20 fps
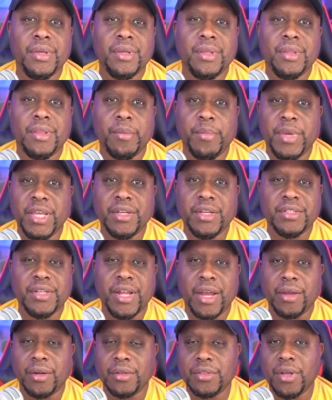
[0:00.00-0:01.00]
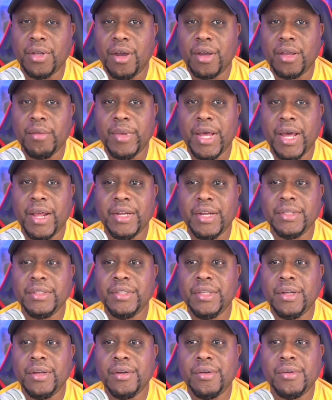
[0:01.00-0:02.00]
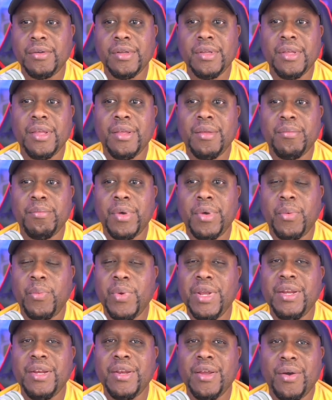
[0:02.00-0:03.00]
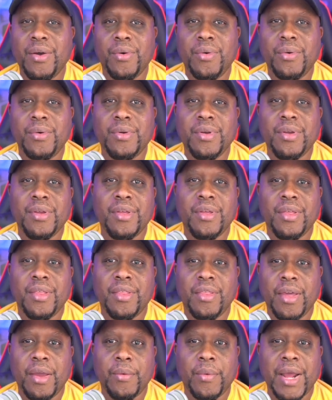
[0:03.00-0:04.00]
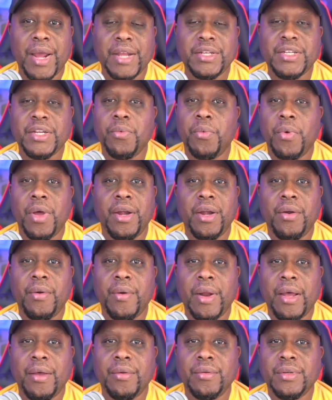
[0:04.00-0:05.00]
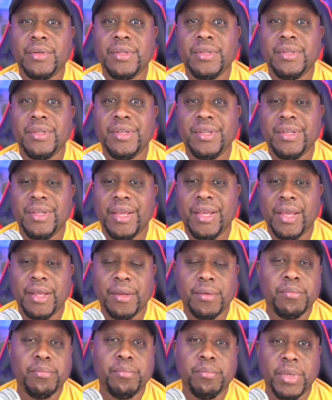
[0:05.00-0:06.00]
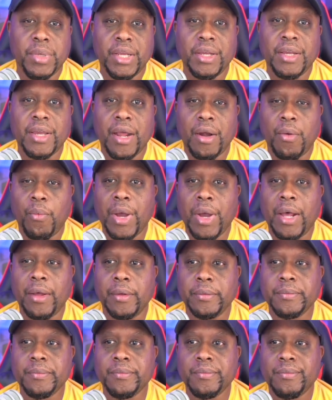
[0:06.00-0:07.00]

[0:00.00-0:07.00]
The media's not going to talk about it, you know, but we know they were actually running around and being kind of wild.